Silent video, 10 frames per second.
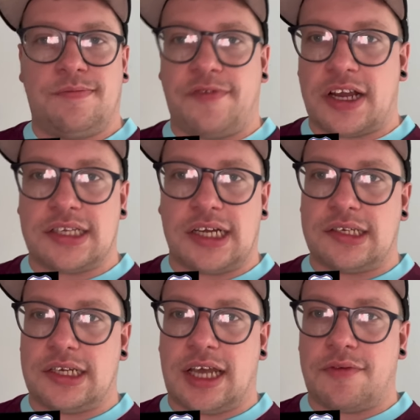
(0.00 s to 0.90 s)

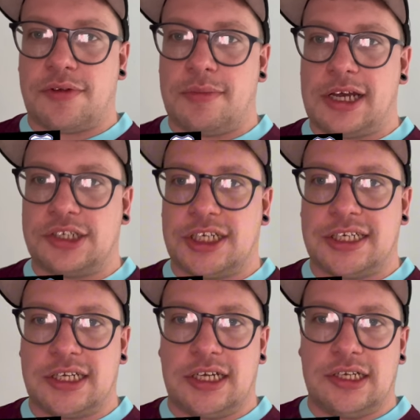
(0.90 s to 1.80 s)
fantastic every match, isn't he?